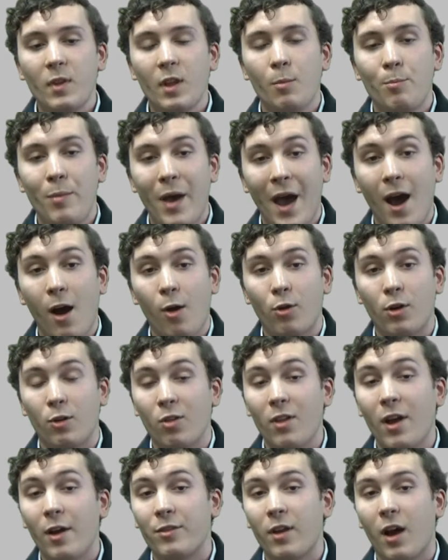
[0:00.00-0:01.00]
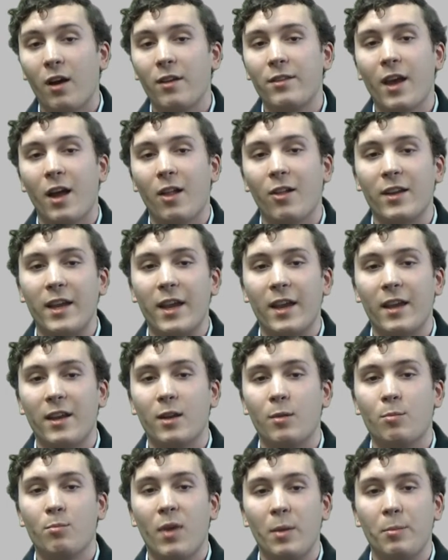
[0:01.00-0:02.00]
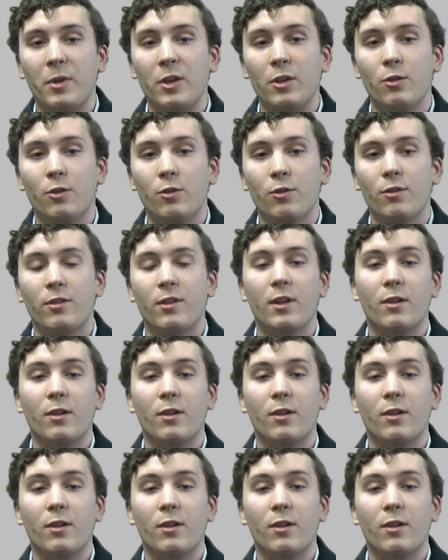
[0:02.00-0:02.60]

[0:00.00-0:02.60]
power left undelegated may be used